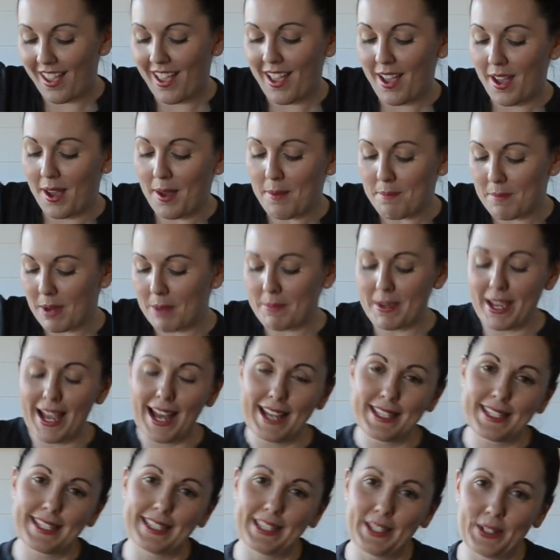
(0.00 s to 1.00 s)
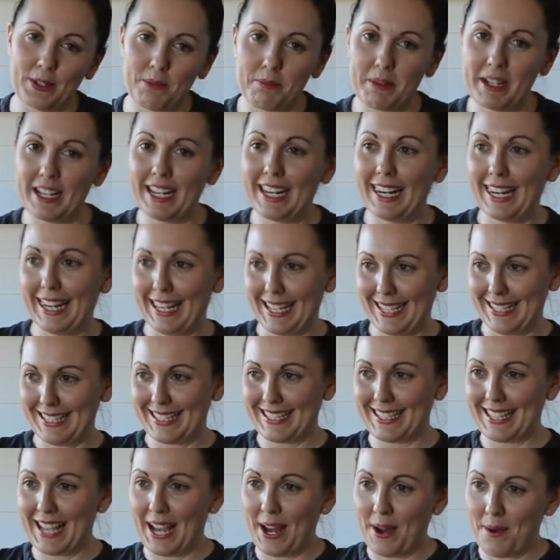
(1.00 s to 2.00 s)
But mummy has a little bit less
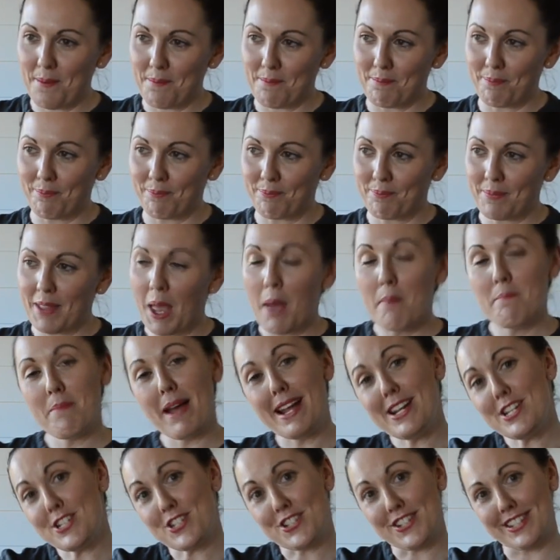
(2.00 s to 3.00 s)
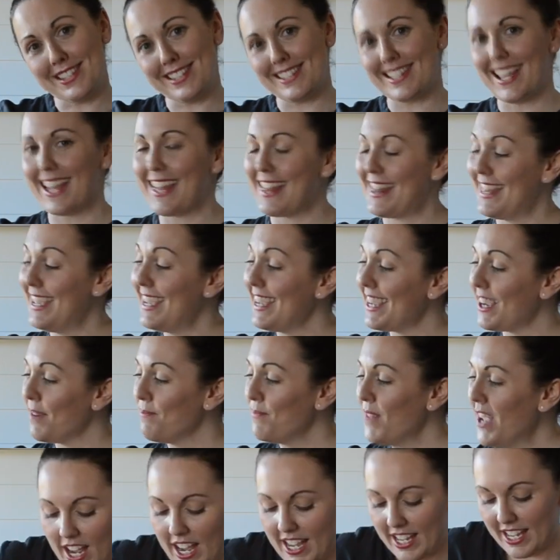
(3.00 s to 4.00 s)
patience, I think.
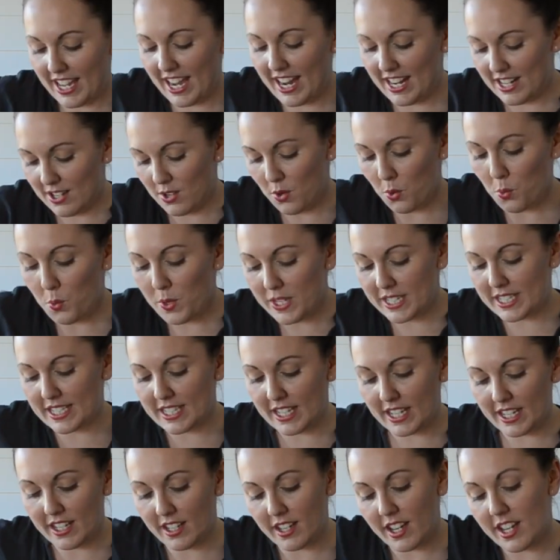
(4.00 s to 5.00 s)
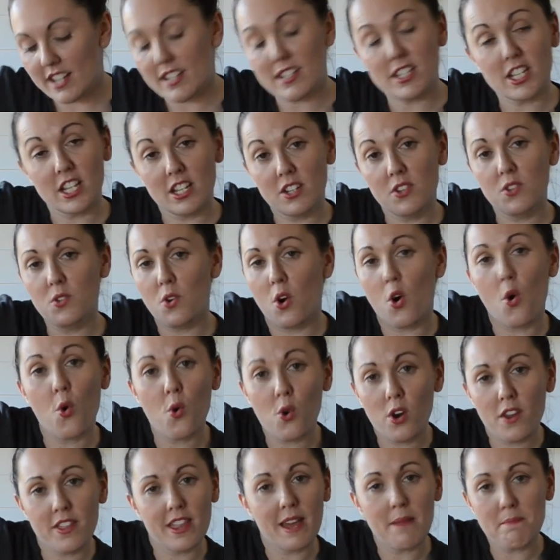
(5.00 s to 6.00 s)
Again, whisking until
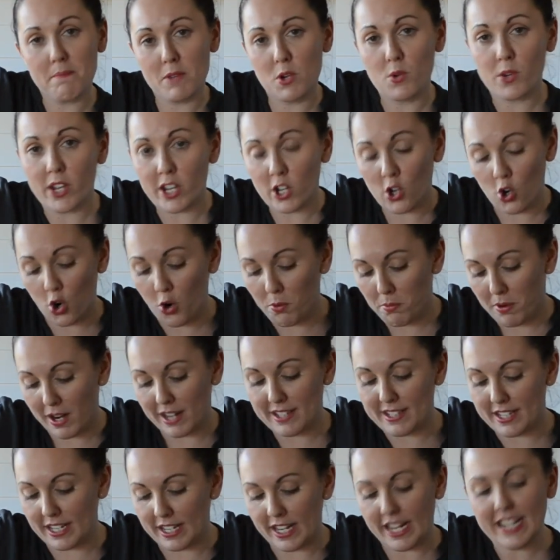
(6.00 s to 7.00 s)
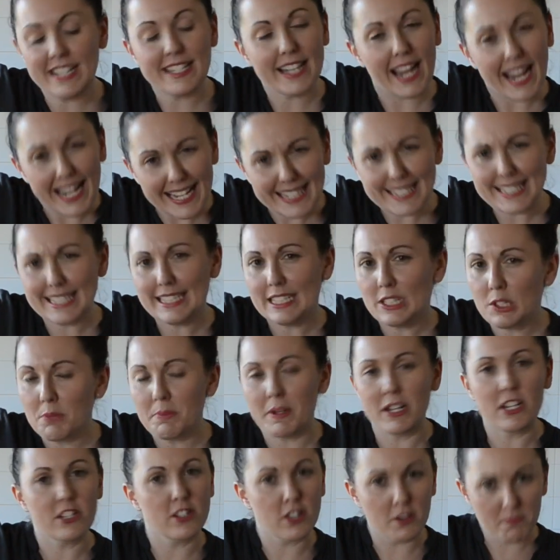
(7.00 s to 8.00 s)
all of that milk incorporates in. It takes a little
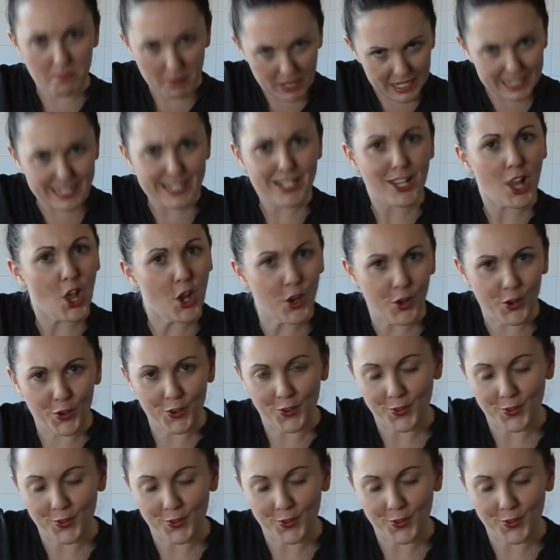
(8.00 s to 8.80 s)
bit, so be slow.